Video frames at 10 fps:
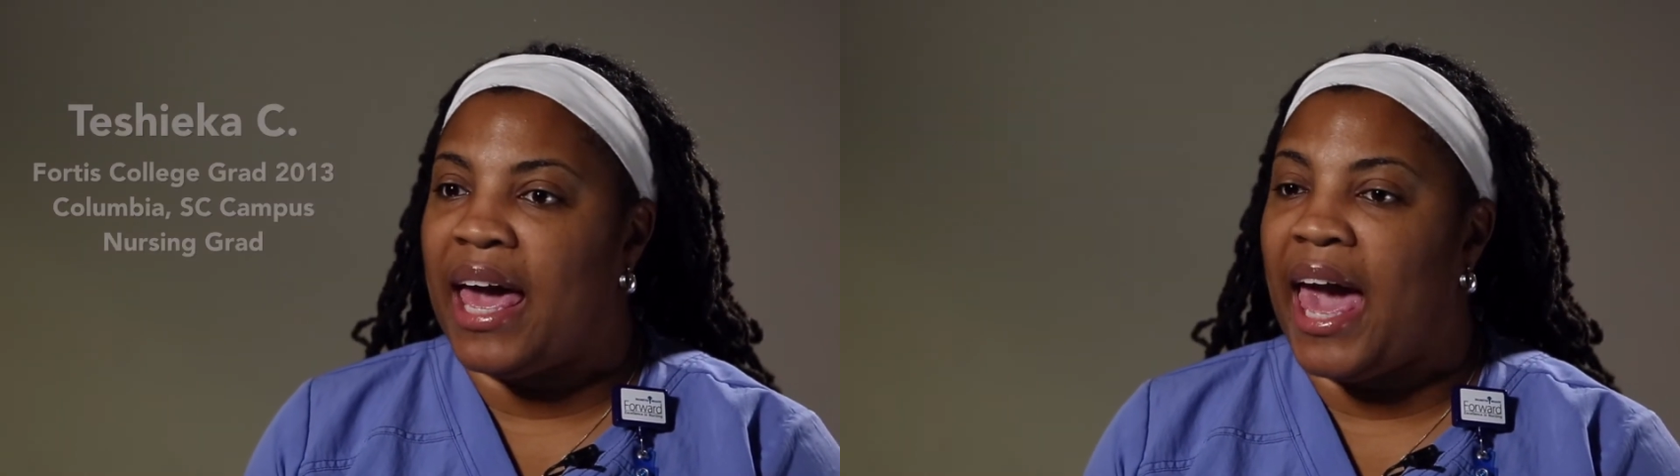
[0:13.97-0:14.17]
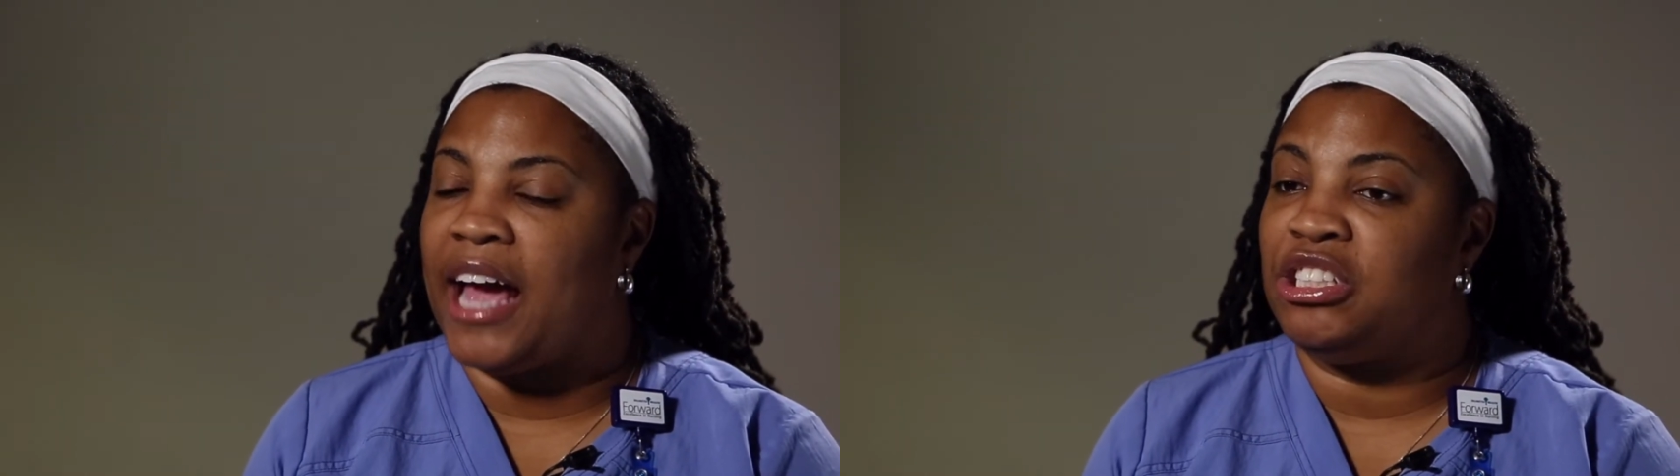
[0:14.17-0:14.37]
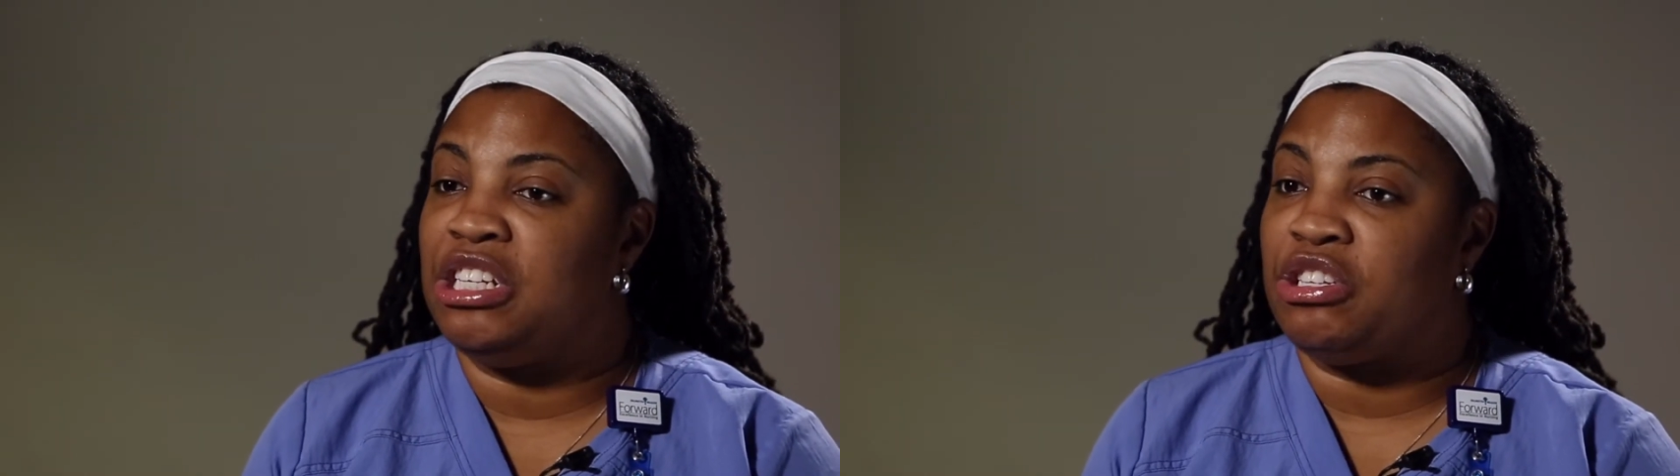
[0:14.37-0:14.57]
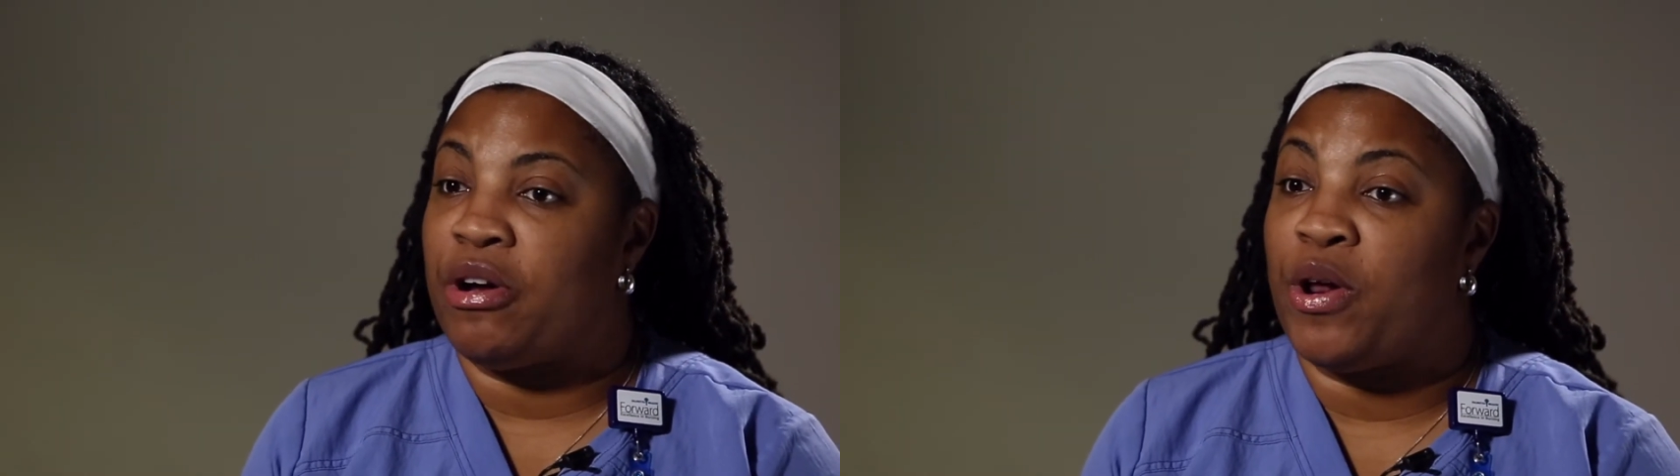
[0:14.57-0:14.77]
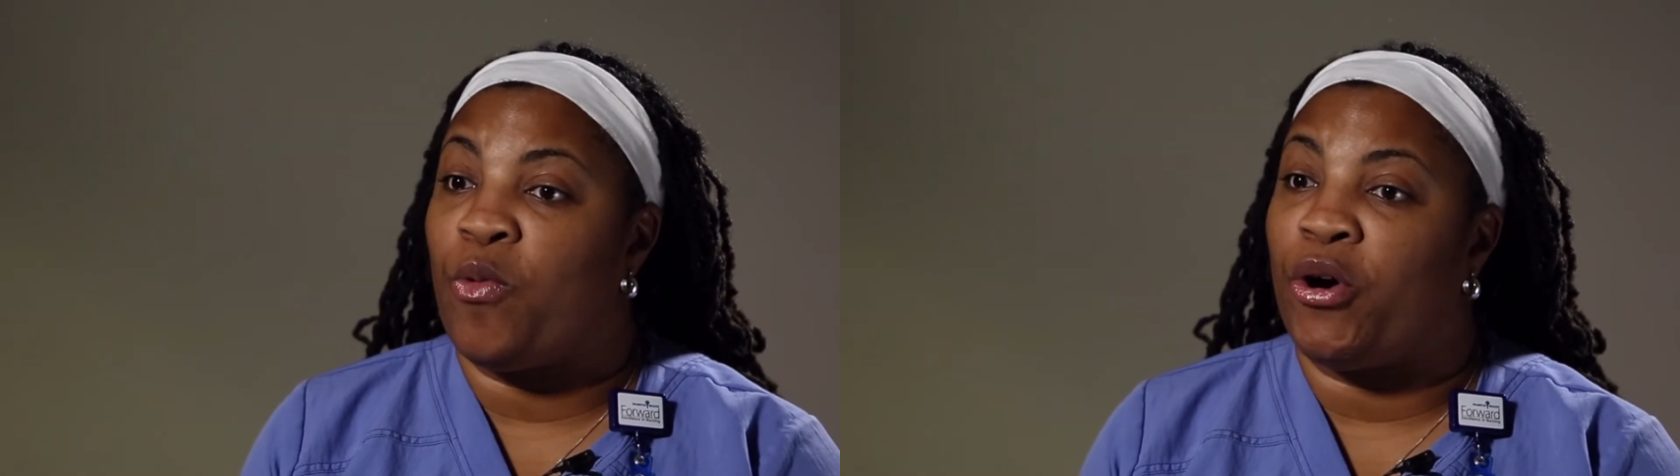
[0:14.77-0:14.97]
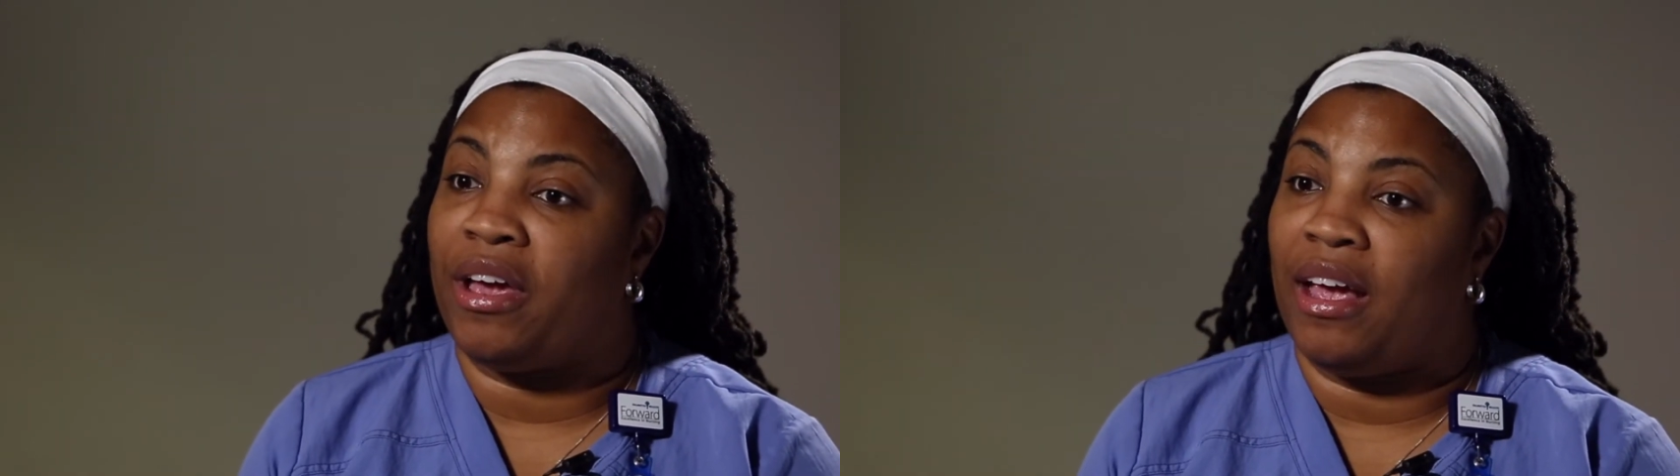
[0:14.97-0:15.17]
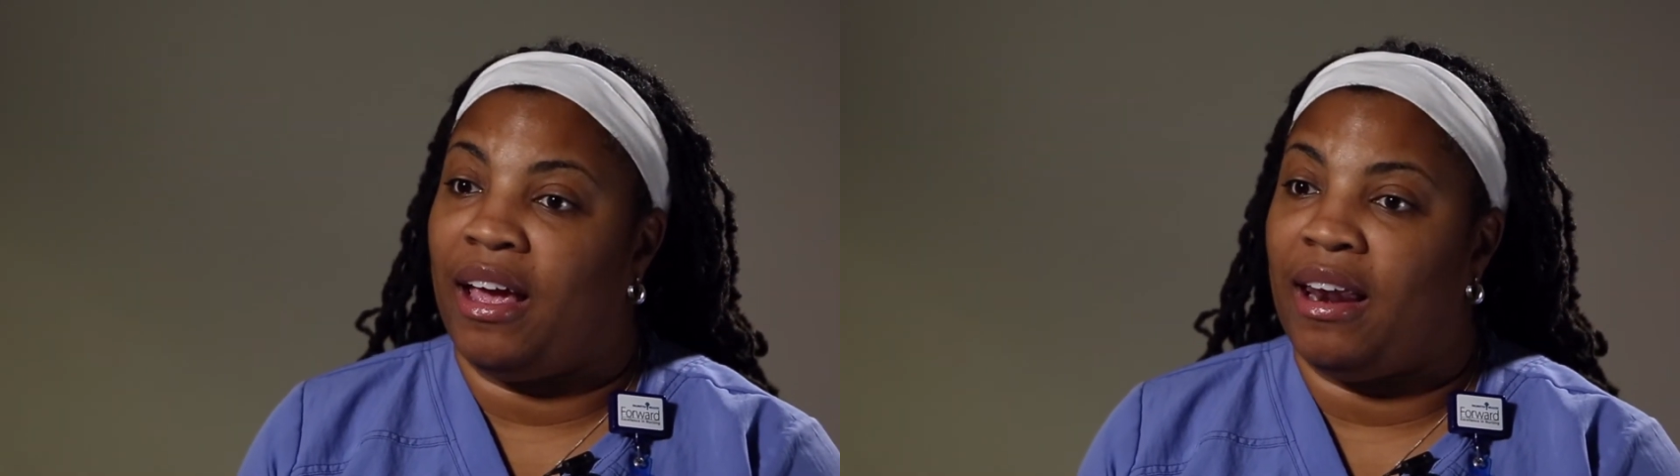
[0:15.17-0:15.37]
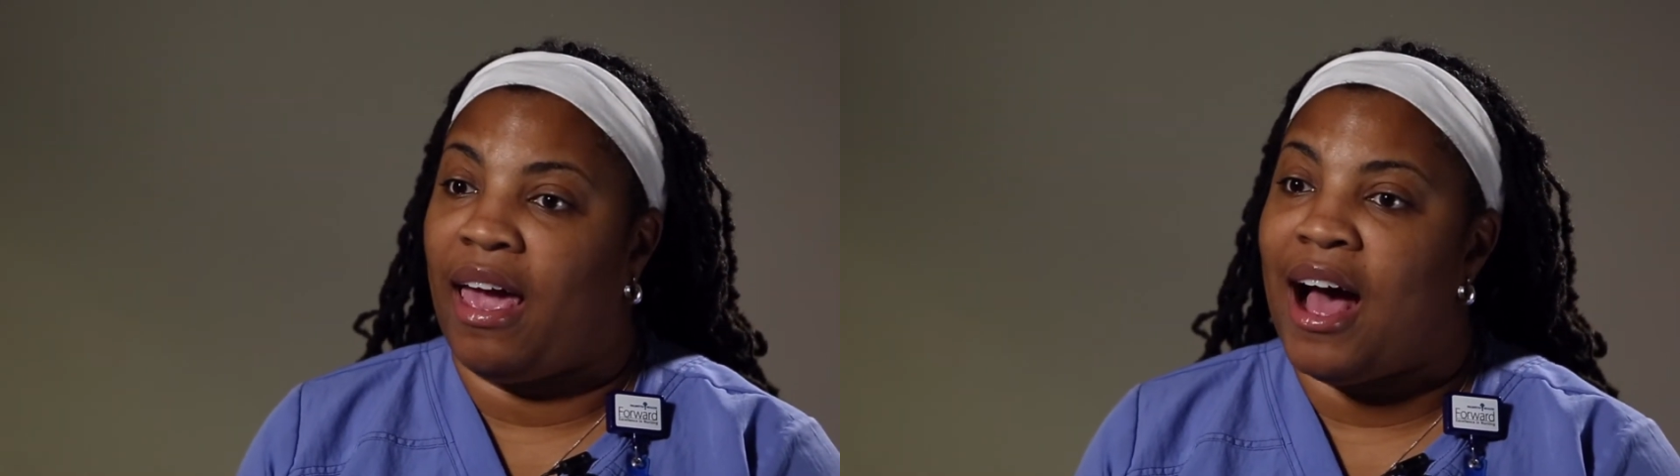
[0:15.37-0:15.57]
I actually started
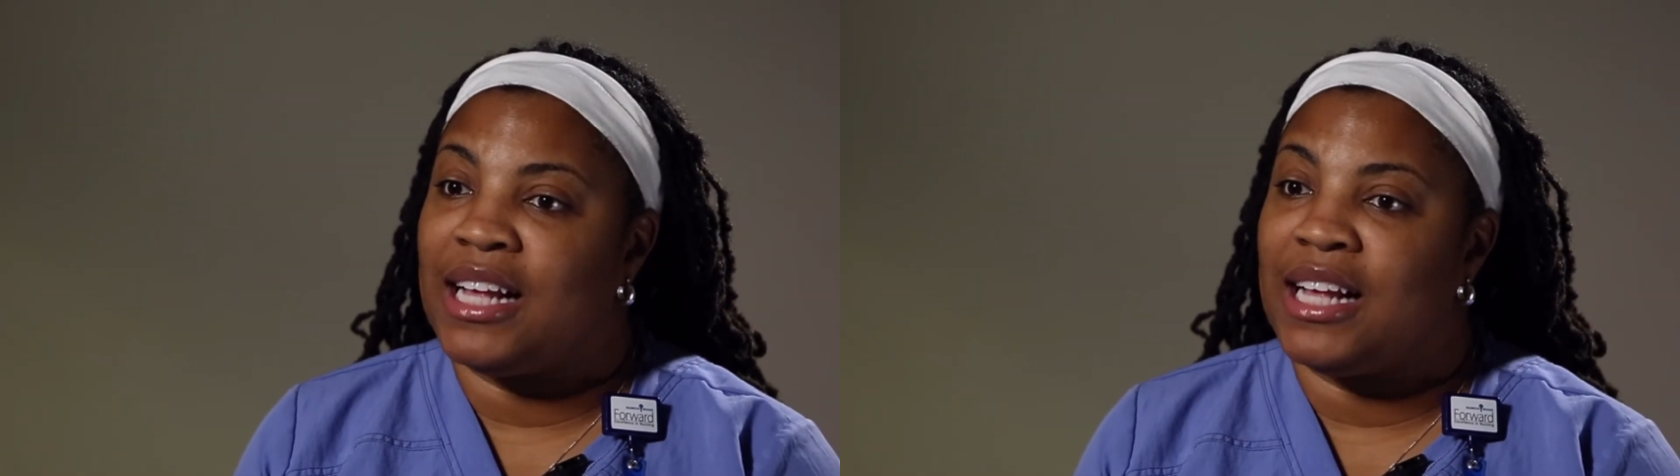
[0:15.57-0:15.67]
working in a